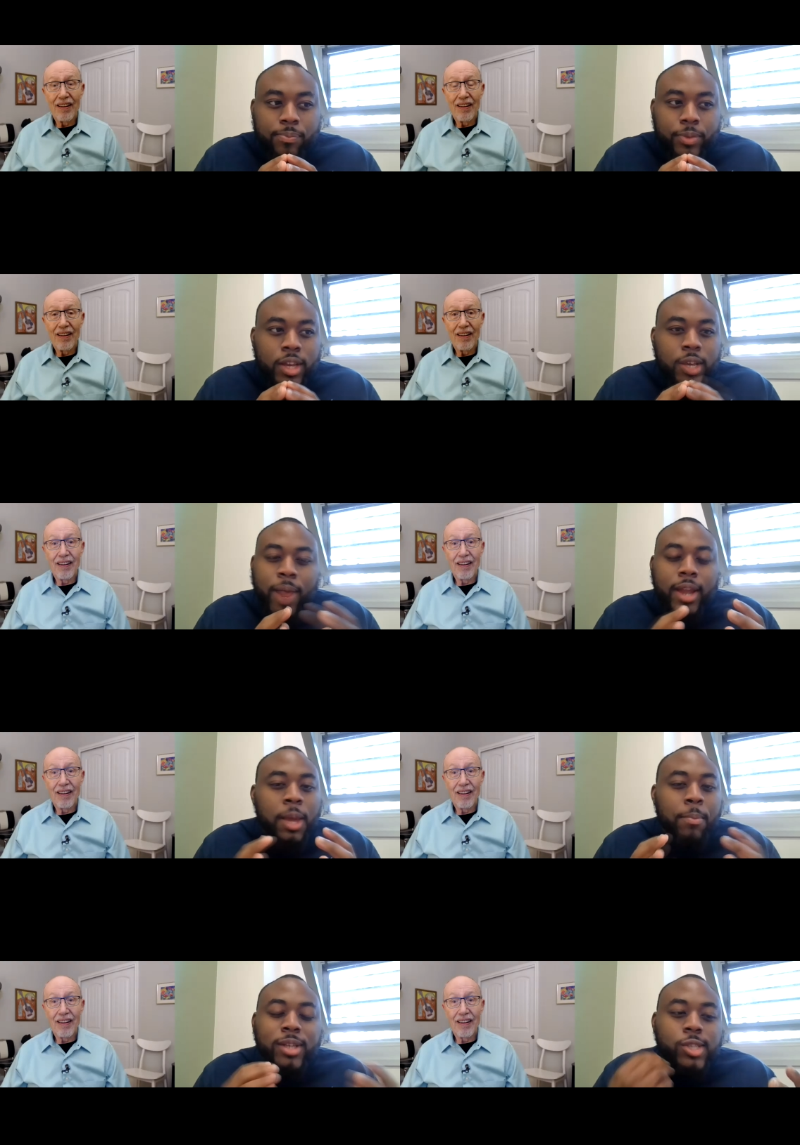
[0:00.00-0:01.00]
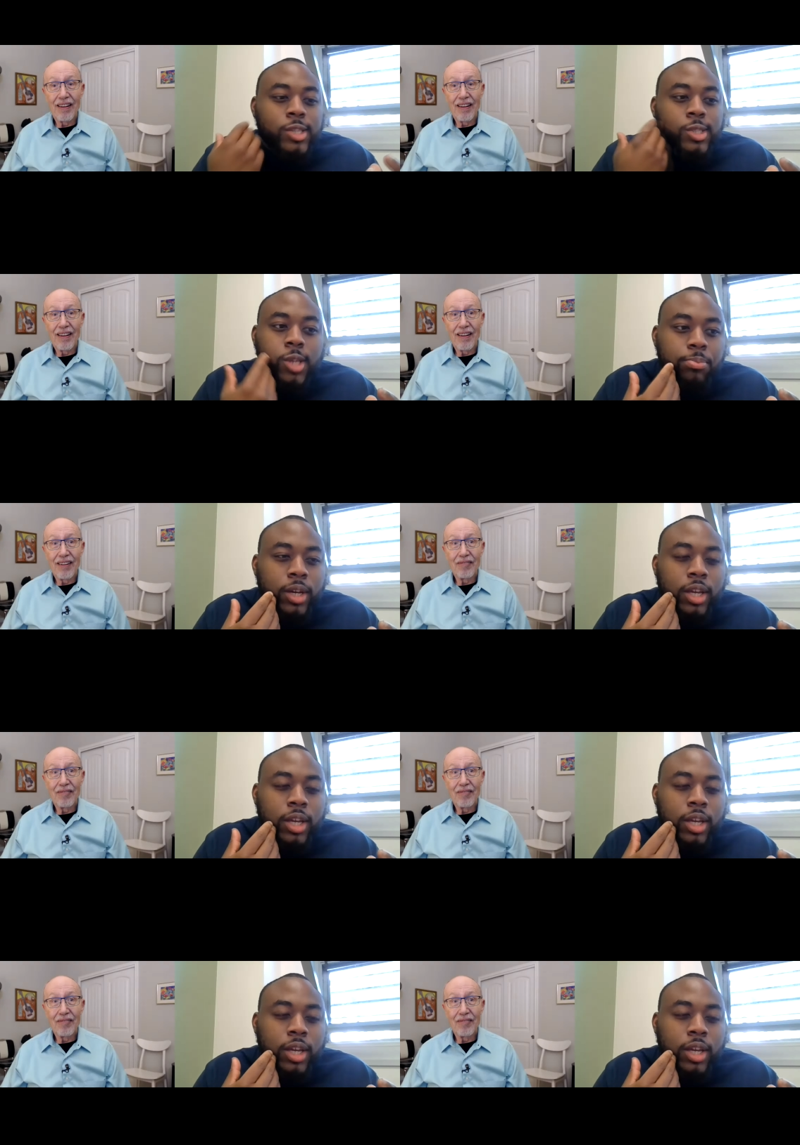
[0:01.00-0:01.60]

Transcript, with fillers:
Speaker 1: they might they may say something,